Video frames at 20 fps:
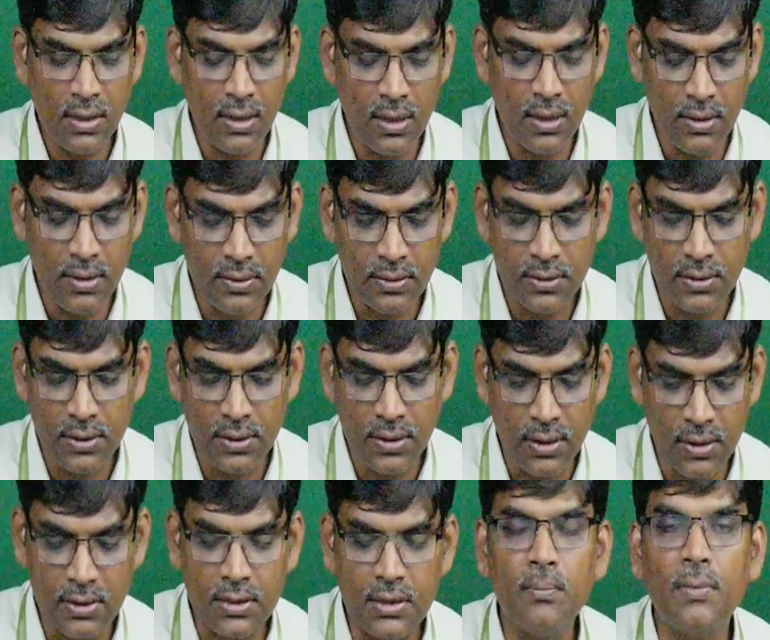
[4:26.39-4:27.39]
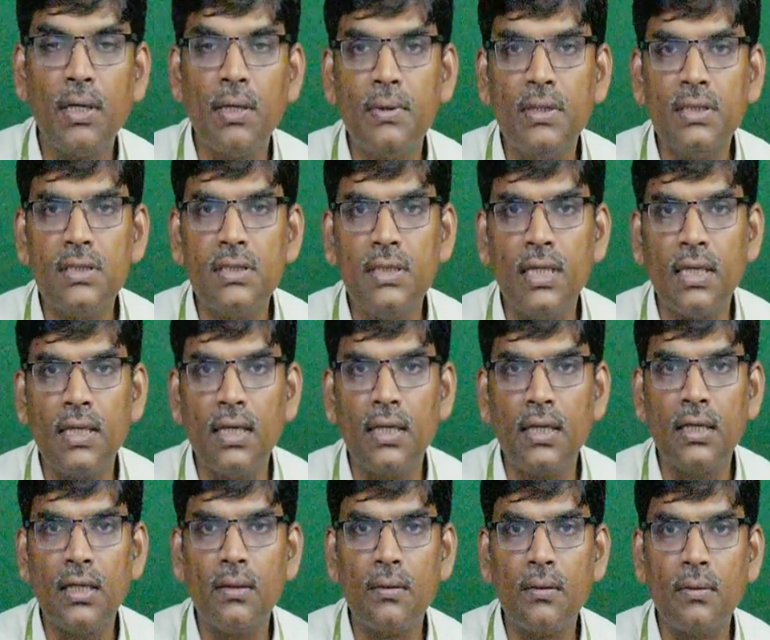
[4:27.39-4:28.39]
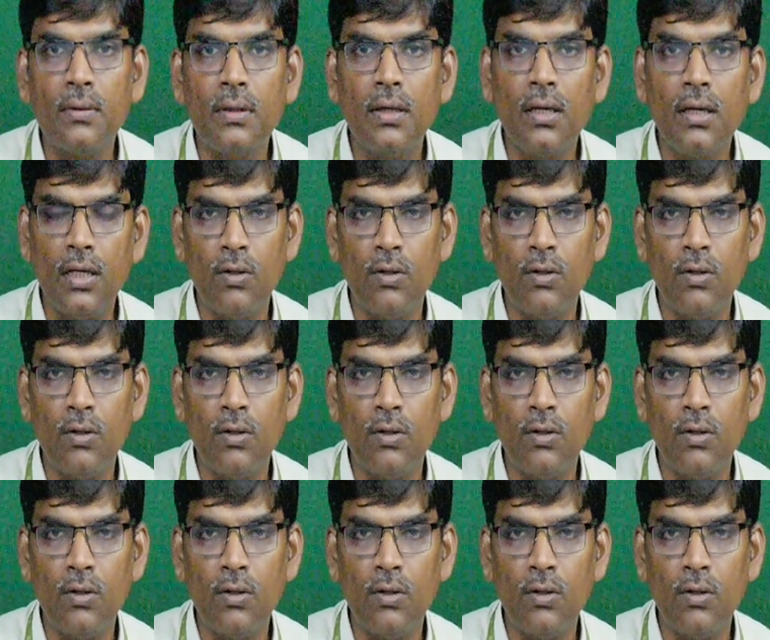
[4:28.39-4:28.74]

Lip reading: the symbol of DC generator.